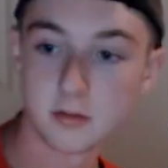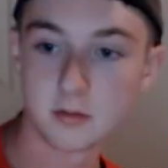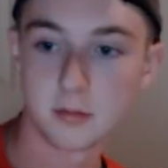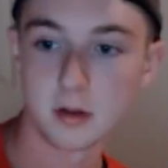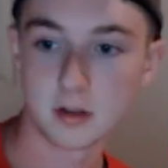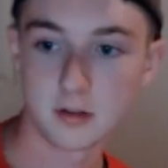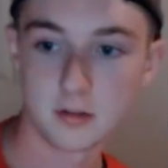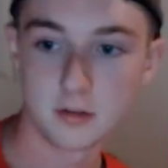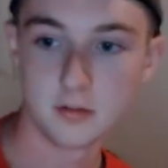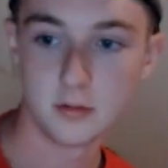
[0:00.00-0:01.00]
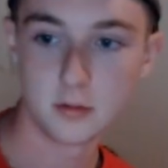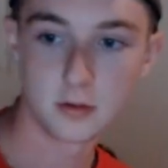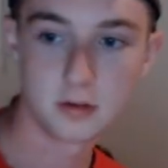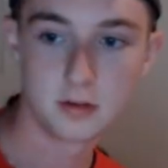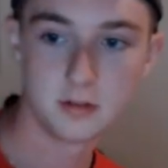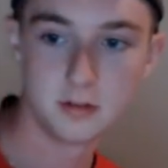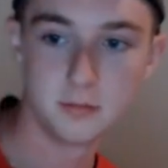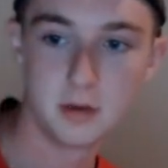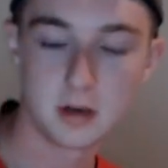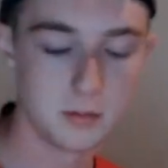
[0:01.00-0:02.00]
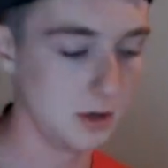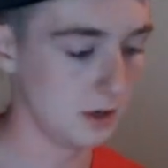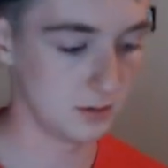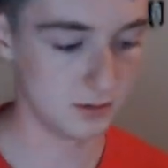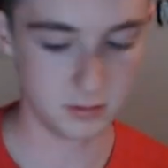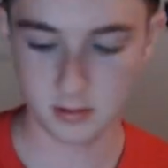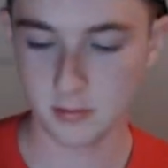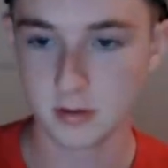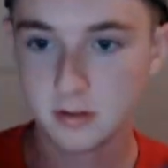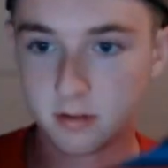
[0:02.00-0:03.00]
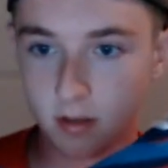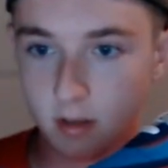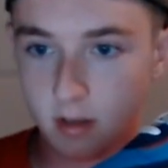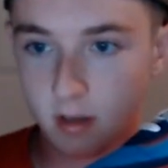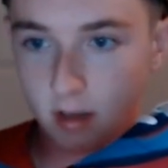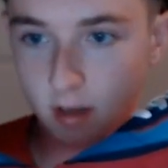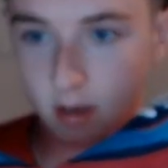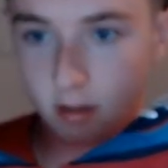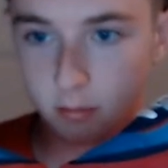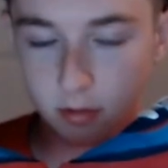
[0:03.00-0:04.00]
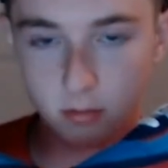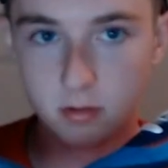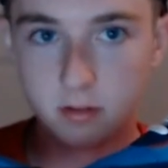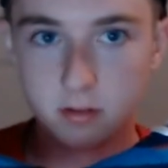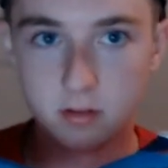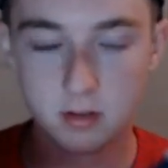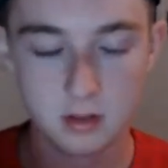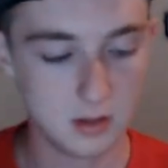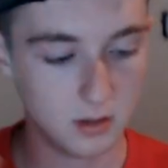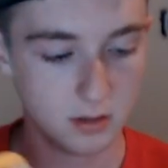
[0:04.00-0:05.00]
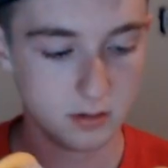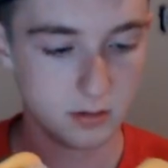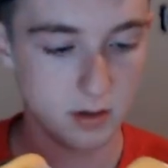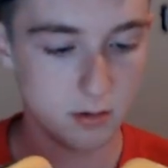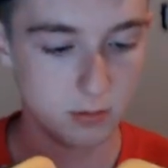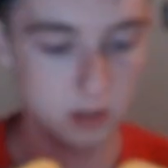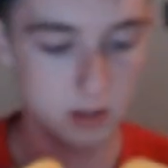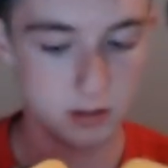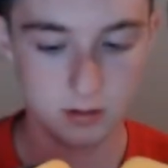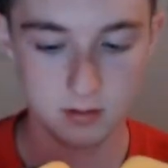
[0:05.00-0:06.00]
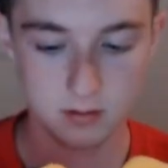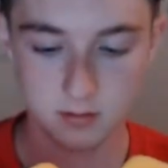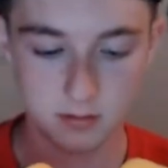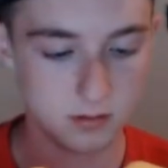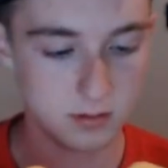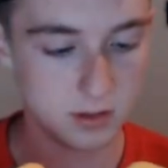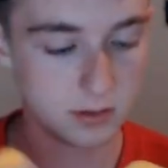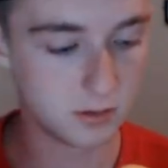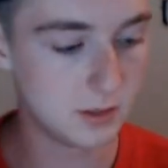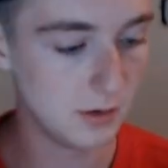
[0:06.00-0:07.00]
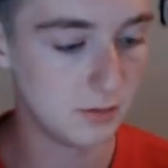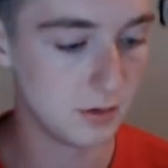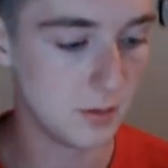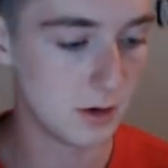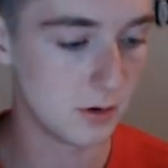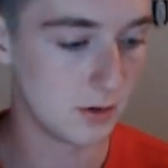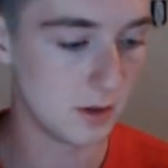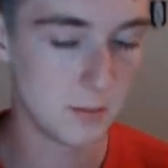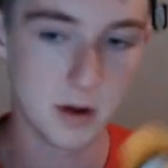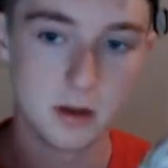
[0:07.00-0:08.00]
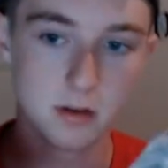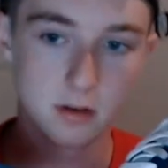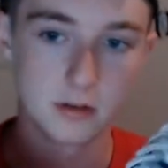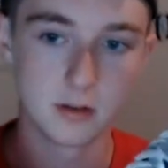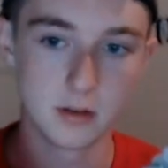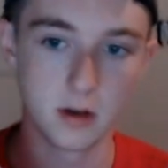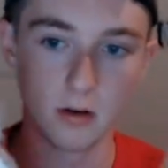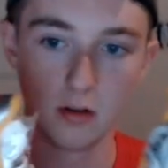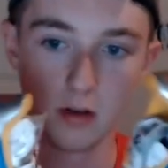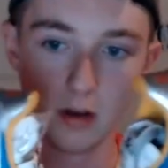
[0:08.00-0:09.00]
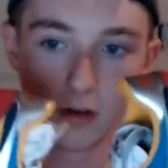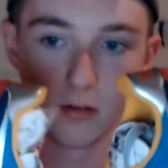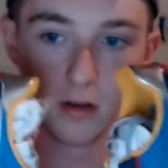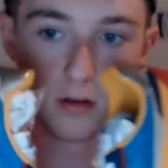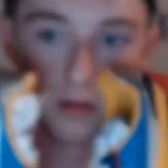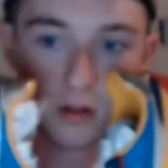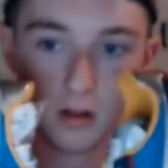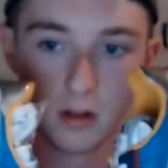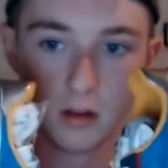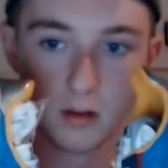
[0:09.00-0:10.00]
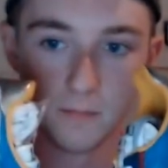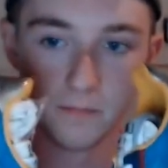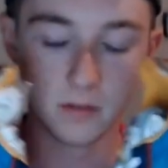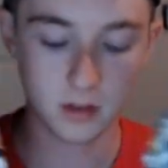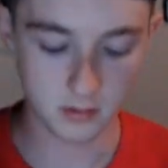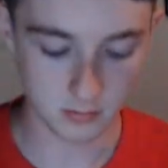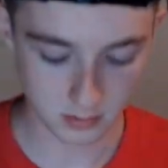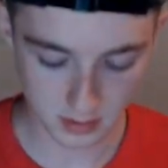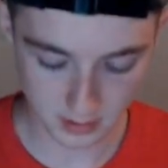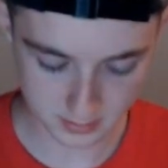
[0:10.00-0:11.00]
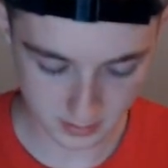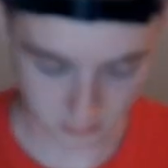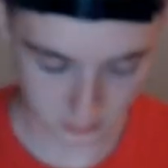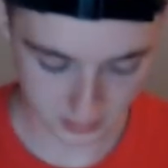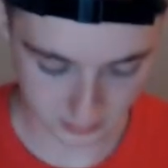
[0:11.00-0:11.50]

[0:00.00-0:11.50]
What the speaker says: are back there on the floor. It's the bottom box. The green ones, and now the blue ones. So yeah, we're lit. These are definitely better, and they might touch the toe. I don't know. Well, we got to see how the Blazers